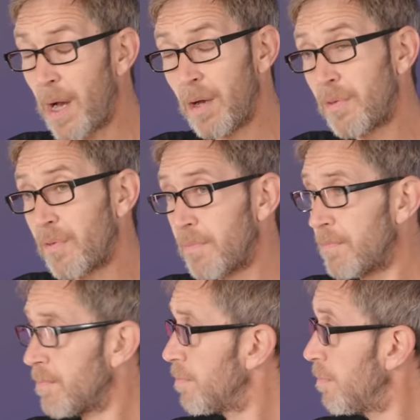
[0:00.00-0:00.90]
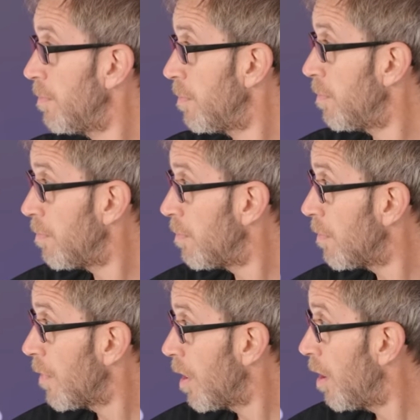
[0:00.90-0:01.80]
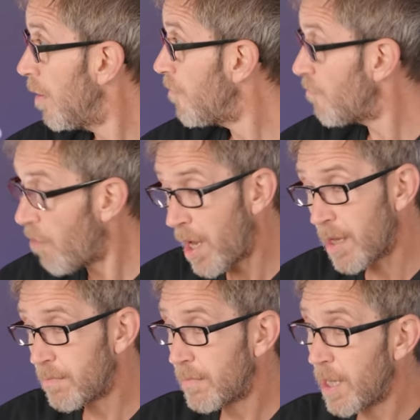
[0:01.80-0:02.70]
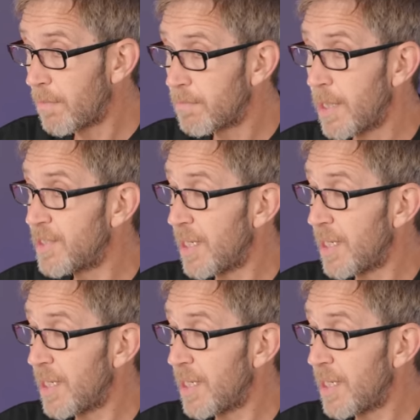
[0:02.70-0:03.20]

Both. Or either of those? They're basically the same thing, right? Anyway. Right. Yeah. But